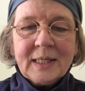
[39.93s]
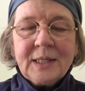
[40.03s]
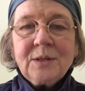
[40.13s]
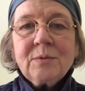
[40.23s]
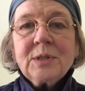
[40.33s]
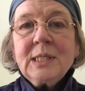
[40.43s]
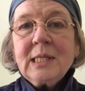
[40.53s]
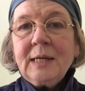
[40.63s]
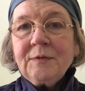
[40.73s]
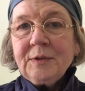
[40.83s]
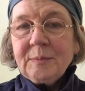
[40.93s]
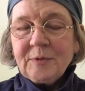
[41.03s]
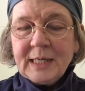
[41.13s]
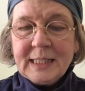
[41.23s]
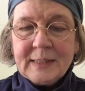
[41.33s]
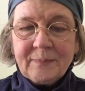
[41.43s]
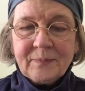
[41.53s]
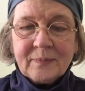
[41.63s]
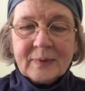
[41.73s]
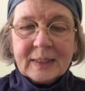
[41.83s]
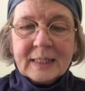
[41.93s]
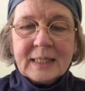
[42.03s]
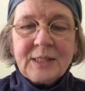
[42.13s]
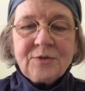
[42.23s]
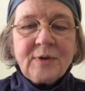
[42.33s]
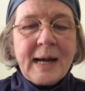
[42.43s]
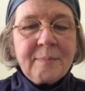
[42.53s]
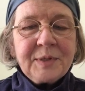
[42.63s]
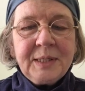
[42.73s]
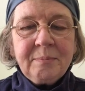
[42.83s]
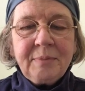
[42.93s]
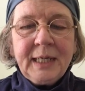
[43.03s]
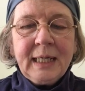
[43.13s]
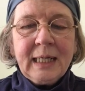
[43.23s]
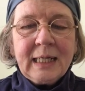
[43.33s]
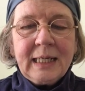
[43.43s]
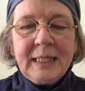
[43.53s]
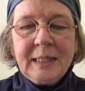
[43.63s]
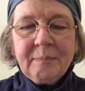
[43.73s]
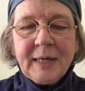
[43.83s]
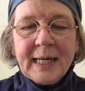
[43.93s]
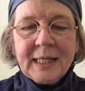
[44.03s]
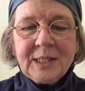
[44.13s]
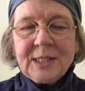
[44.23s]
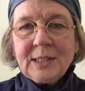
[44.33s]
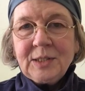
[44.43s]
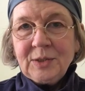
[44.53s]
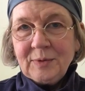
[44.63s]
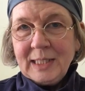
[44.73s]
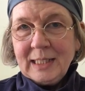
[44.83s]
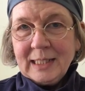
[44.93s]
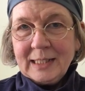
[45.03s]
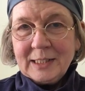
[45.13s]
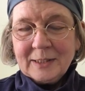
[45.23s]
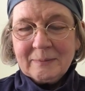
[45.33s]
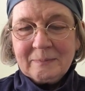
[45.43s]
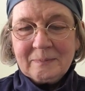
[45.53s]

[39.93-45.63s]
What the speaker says: and what is left of the bread is wrapped in big linen bags to eat later.